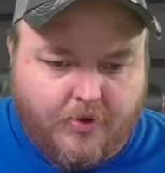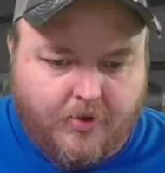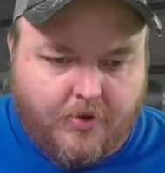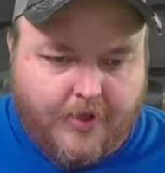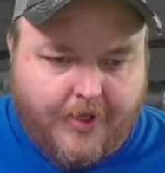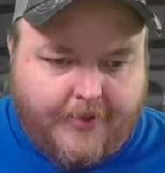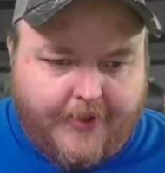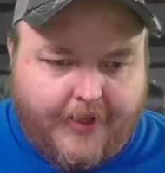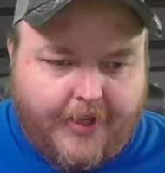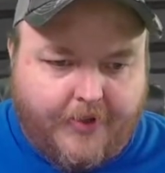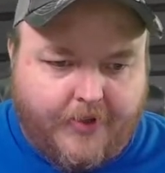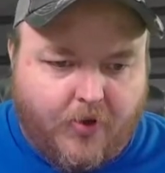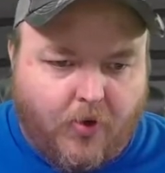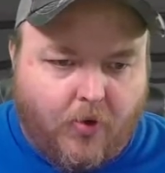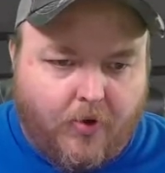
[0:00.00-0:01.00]
SAS
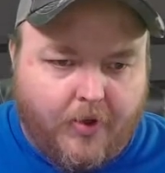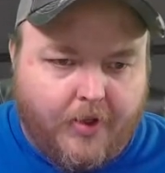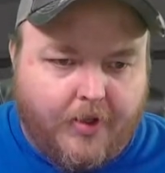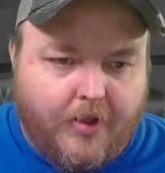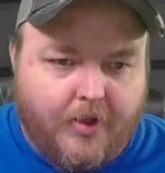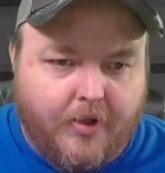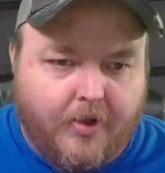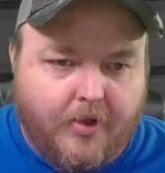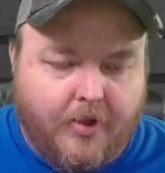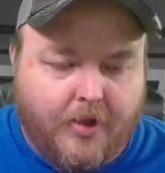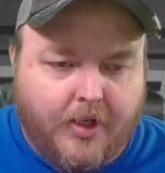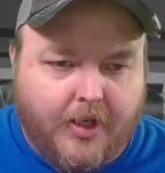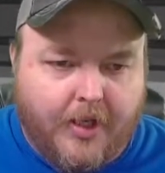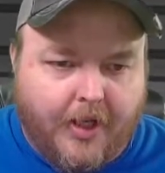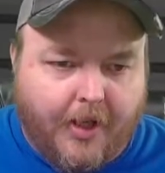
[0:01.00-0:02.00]
home.
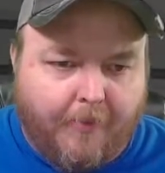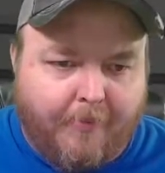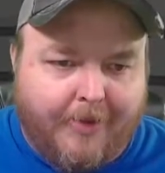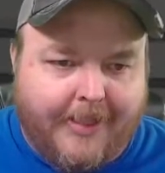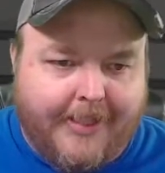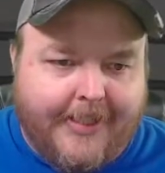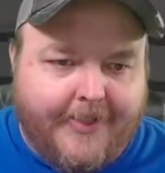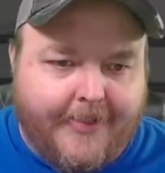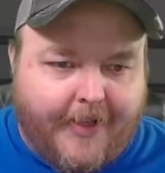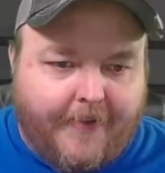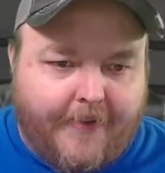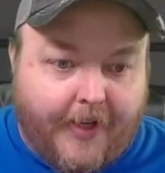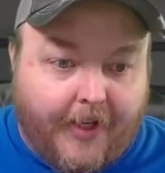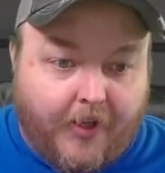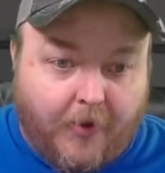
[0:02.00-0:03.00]
Please and thank you.